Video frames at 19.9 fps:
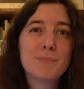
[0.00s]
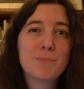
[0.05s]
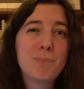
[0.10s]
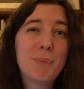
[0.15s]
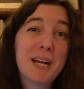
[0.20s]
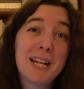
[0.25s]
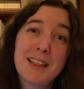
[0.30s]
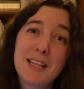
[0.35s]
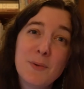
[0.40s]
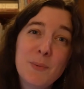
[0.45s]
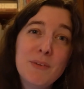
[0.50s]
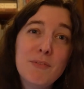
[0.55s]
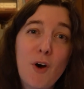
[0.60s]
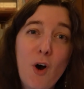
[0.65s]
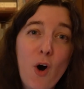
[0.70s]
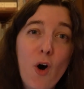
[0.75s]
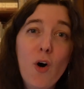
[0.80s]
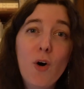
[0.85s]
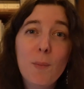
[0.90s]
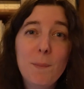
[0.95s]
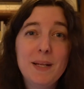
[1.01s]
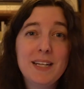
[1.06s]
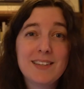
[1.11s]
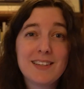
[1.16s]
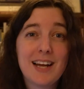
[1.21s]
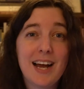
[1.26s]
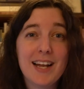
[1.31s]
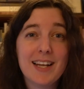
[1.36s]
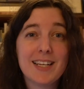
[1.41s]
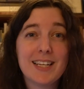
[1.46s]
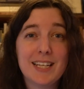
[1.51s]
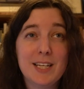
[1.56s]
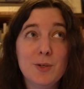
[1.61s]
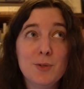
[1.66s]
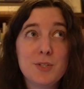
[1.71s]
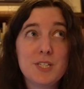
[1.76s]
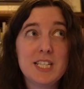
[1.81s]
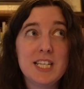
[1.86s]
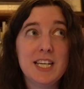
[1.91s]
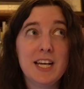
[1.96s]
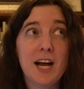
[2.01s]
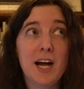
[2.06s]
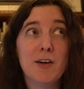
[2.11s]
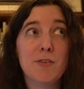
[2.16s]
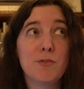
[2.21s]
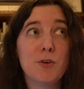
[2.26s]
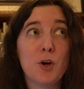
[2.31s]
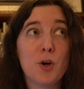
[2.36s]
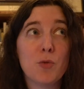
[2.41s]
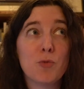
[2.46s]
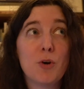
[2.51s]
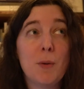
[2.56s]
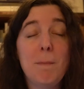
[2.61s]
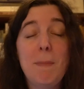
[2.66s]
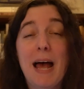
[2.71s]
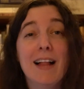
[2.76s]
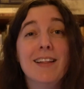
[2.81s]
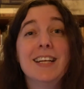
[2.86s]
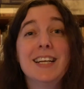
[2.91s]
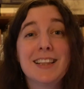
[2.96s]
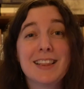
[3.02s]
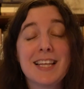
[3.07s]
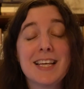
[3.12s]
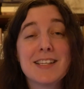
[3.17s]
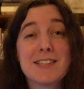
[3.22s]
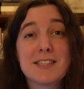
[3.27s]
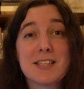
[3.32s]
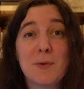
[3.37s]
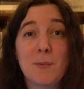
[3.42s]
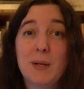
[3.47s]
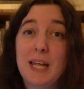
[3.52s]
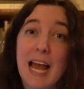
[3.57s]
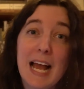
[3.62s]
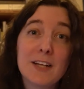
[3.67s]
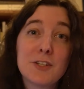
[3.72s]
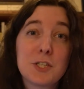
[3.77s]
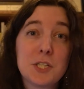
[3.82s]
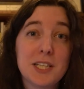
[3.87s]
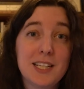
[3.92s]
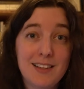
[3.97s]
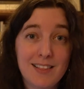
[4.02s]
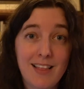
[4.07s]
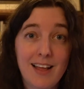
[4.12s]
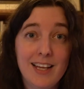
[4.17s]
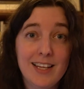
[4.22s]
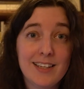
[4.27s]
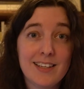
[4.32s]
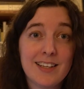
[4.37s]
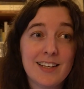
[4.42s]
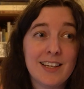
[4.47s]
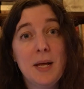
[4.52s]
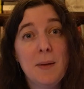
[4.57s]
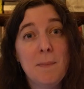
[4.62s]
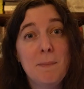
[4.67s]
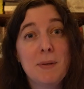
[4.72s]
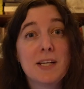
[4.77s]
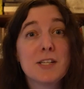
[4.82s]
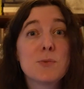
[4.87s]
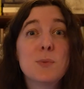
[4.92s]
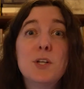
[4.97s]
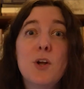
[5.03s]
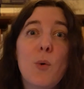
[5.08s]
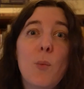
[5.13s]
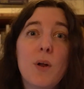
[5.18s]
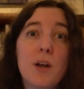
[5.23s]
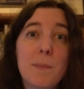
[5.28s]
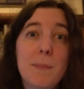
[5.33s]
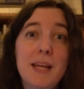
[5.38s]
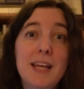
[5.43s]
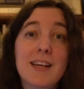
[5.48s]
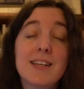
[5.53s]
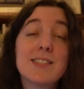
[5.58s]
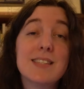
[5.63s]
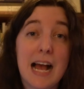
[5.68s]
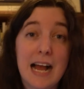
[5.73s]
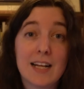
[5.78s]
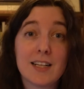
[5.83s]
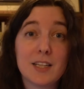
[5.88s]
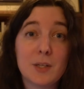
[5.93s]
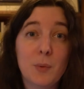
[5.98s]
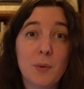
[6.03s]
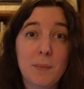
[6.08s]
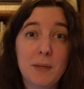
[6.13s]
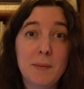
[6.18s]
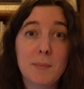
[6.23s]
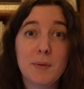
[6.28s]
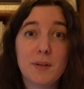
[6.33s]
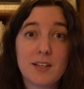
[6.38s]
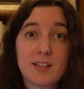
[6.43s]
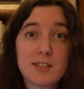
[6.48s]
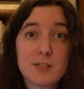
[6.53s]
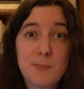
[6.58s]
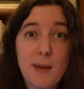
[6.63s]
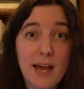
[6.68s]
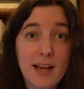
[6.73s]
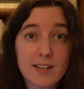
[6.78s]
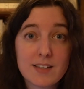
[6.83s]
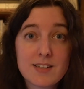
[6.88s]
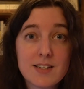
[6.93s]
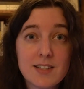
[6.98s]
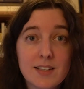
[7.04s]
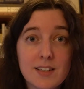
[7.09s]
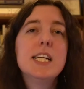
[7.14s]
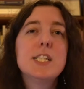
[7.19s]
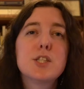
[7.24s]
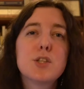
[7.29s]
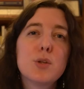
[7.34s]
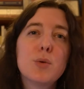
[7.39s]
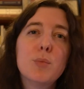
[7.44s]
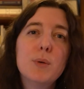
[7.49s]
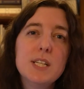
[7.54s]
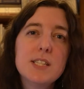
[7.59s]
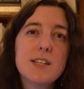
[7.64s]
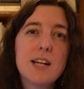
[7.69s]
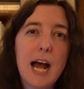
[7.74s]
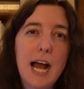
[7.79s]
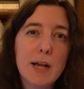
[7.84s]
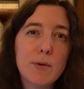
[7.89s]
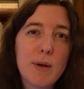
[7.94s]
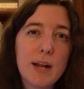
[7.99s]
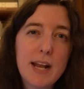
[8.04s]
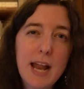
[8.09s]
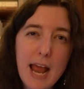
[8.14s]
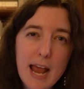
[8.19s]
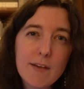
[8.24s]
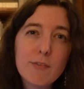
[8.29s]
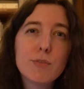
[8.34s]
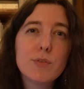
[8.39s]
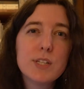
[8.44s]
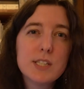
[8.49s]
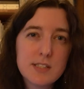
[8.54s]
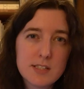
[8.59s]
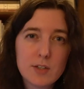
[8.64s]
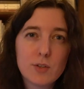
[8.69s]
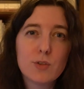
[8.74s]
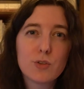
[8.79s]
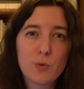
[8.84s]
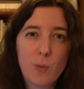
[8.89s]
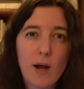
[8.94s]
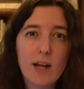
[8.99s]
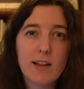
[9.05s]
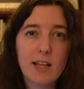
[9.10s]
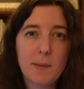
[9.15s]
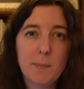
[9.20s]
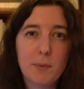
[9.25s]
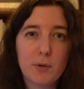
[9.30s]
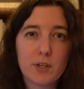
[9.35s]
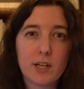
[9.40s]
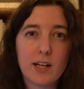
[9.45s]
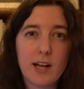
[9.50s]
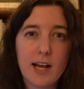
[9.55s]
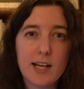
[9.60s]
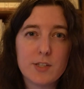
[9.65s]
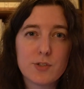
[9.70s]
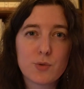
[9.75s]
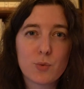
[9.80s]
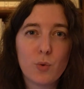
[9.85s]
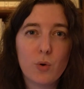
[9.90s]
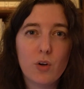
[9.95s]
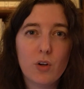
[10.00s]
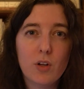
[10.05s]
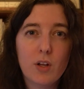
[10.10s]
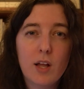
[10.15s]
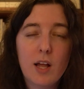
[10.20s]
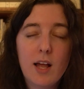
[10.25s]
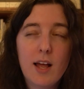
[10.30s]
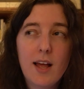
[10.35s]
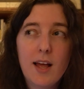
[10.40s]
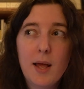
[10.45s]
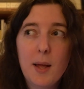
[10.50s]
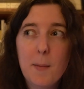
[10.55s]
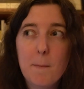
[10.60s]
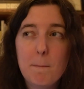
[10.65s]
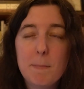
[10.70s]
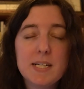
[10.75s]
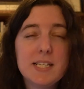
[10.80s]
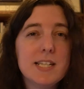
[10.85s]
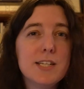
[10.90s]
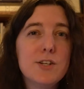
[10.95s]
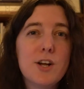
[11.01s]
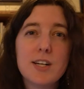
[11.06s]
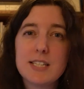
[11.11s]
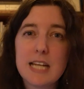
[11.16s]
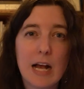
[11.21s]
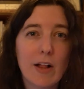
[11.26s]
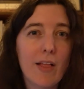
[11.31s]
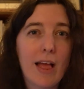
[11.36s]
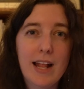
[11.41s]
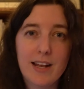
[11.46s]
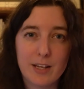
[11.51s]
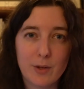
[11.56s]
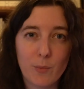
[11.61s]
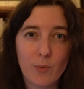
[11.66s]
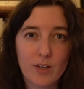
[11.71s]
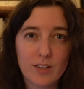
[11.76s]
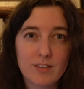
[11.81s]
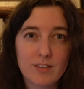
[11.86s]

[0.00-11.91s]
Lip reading: But I think we've all been kind of guilty of repelling things that we actually like because we don't want to be exactly what people expect. It's the reason I read every single Twilight book in high school, but did not tell anyone.